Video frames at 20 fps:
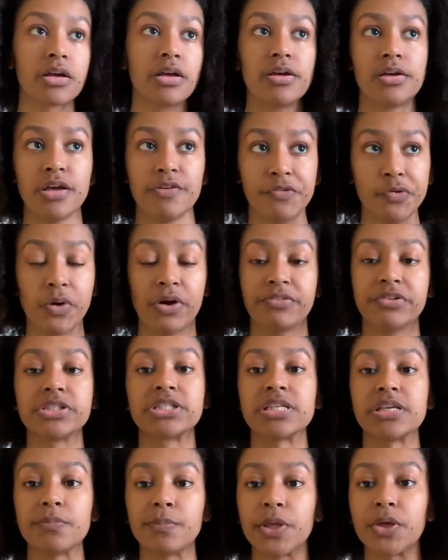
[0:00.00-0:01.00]
If you ever
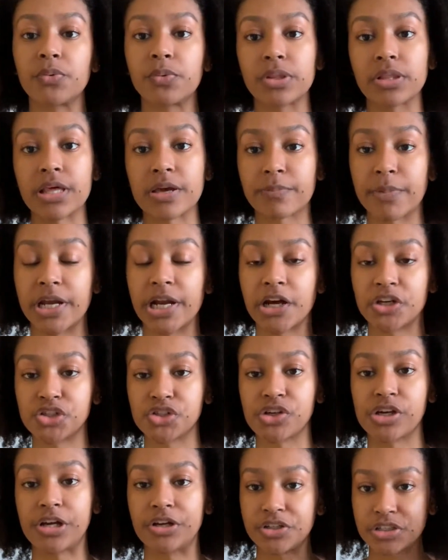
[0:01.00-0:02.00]
see me with like my natural
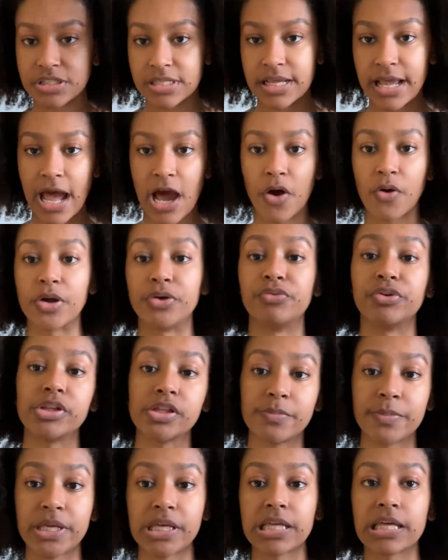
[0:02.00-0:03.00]
hair just like out and really
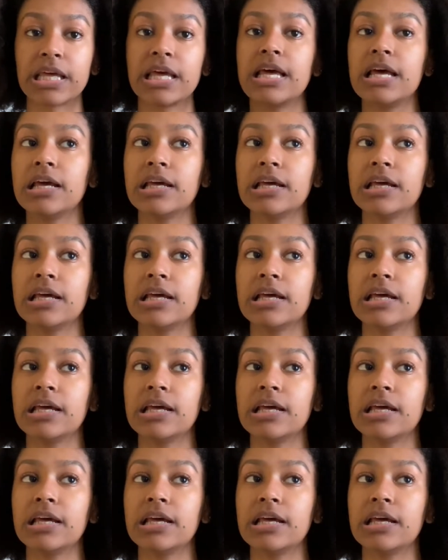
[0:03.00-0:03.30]
big,